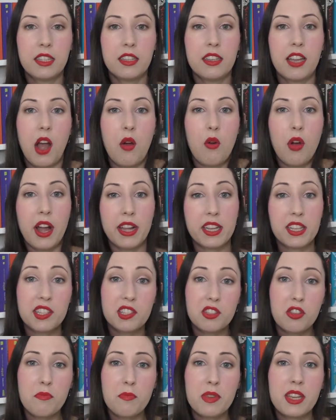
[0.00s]
Now, I
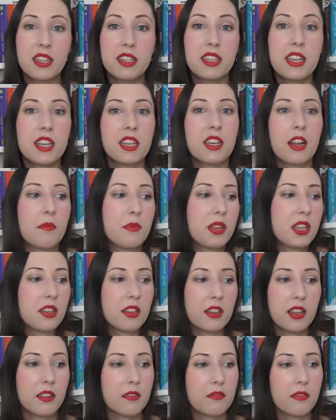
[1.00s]
assume he did. I mean,